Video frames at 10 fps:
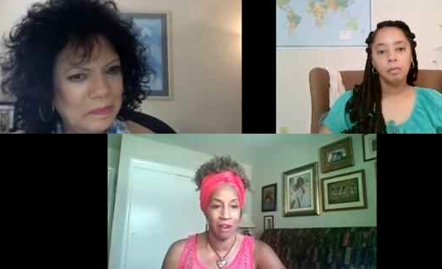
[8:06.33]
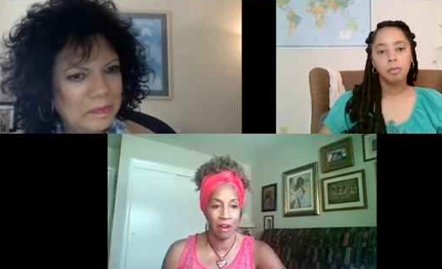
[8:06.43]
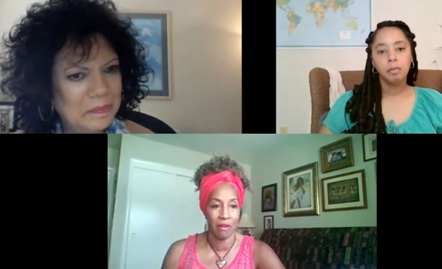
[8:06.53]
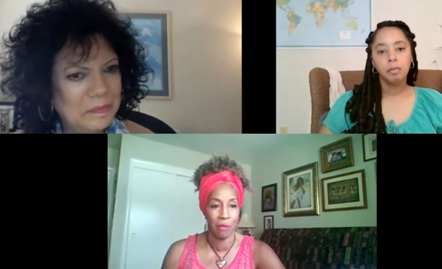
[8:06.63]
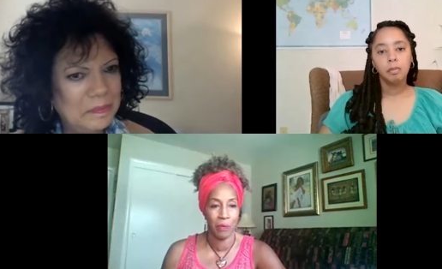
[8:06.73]

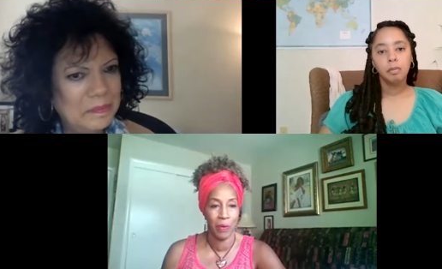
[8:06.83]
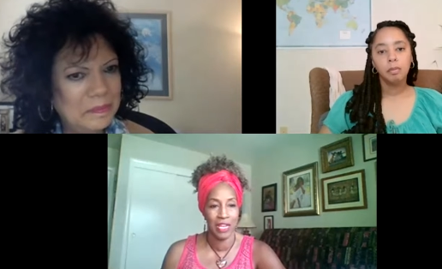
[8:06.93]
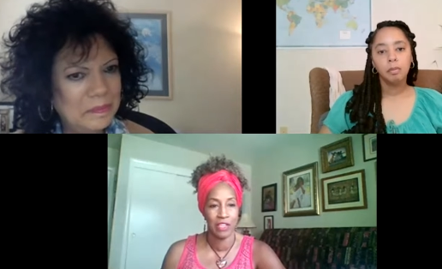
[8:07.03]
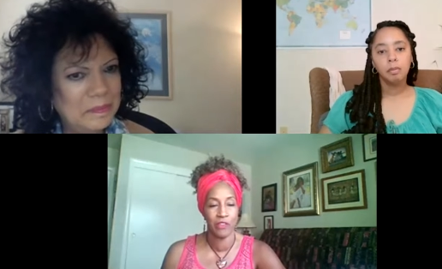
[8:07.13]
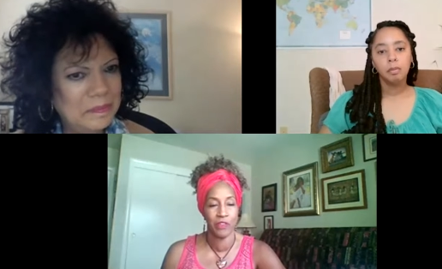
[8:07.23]
Speaker 1: are
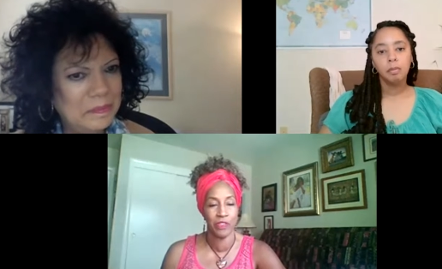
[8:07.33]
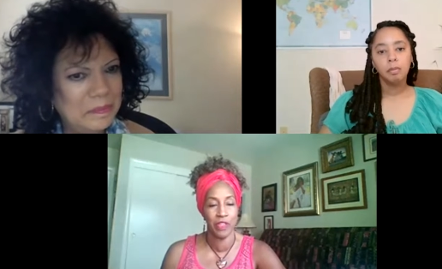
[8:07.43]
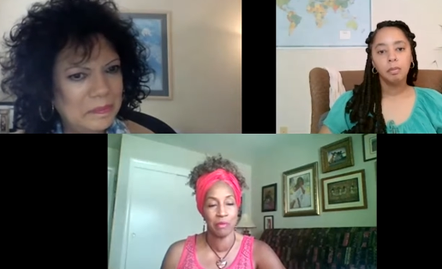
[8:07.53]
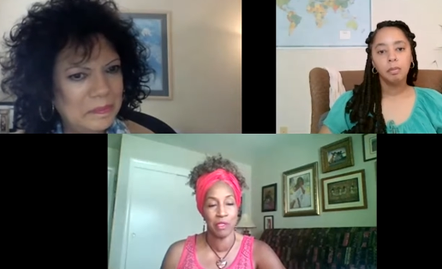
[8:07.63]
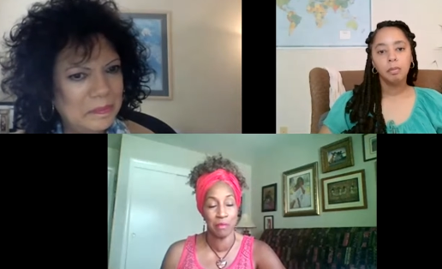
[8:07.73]
ways for
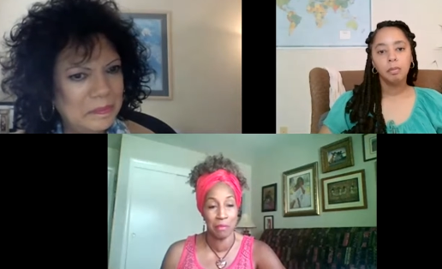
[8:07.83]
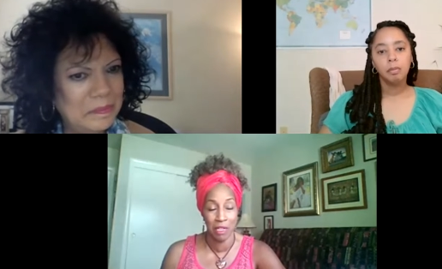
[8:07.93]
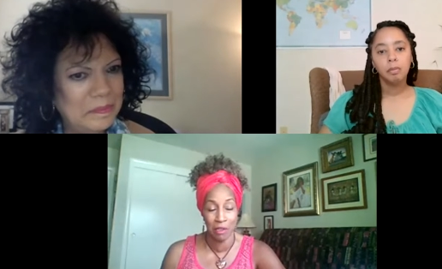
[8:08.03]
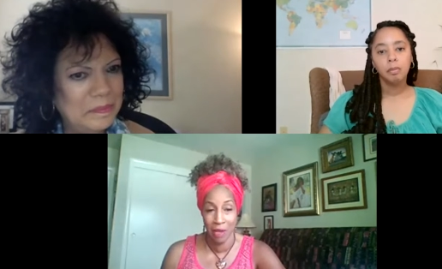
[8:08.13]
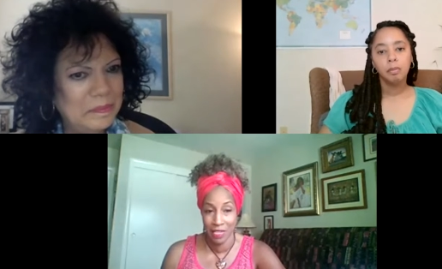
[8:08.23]
them to
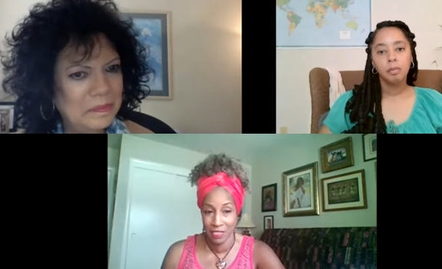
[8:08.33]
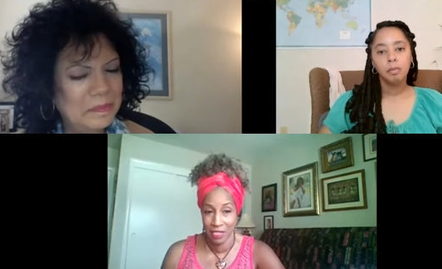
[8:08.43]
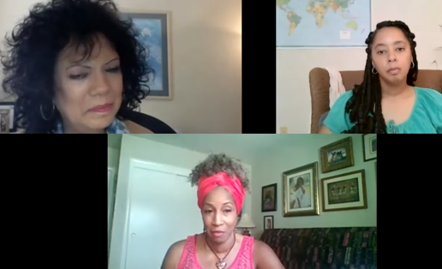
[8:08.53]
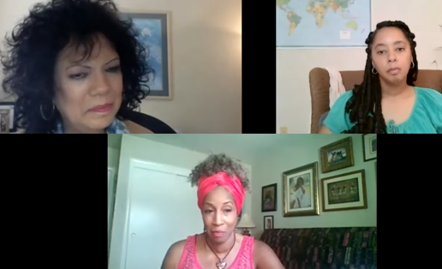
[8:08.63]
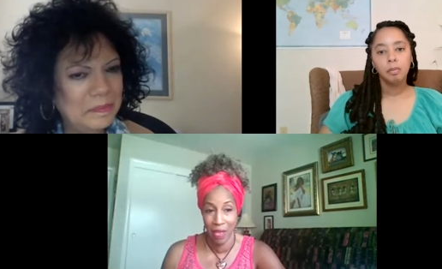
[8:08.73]
minimize
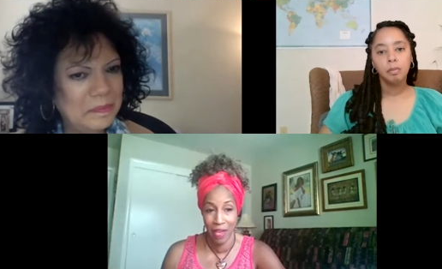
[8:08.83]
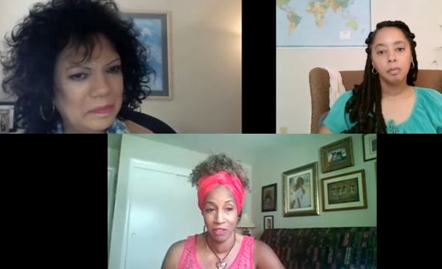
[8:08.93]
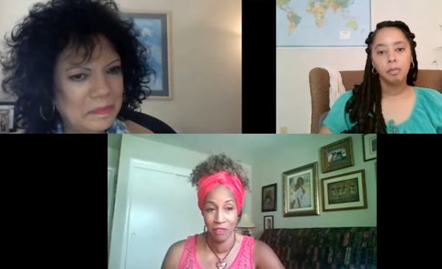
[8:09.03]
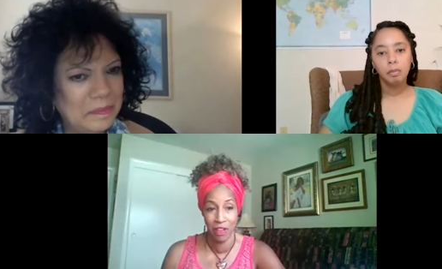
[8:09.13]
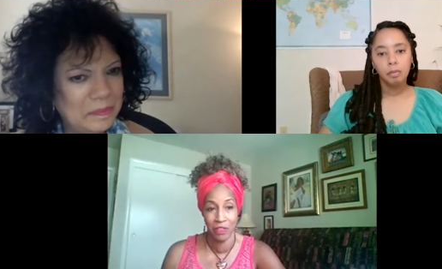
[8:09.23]
the impact
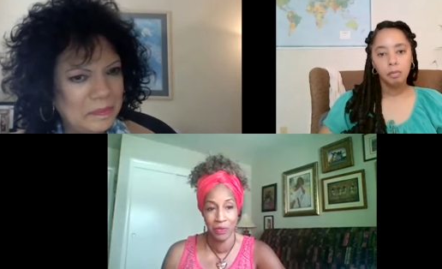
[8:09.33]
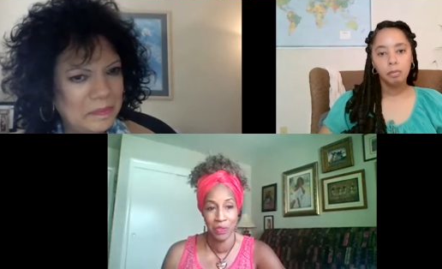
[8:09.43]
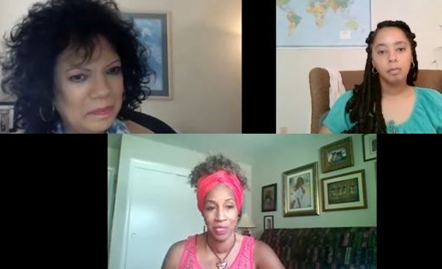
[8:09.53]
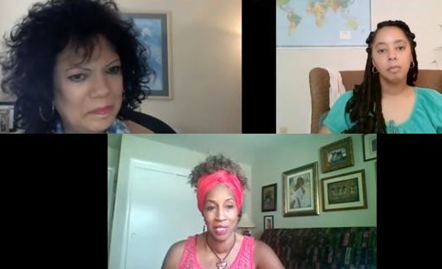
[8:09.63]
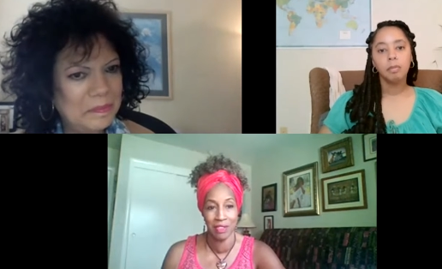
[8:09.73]
of all
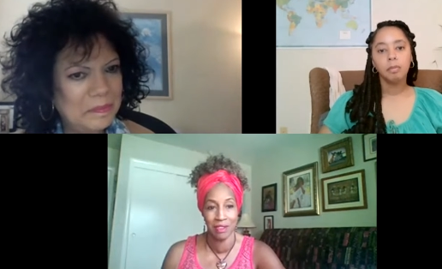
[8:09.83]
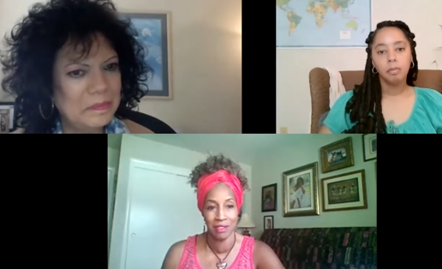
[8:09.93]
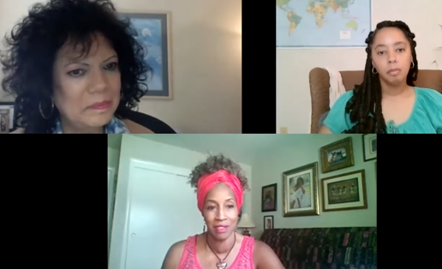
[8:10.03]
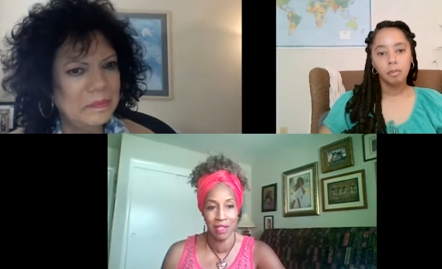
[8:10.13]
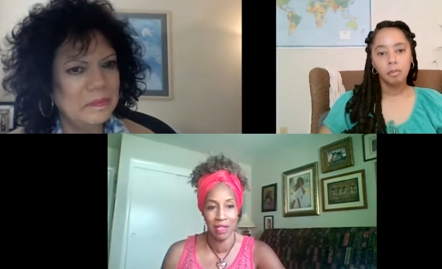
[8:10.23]
those things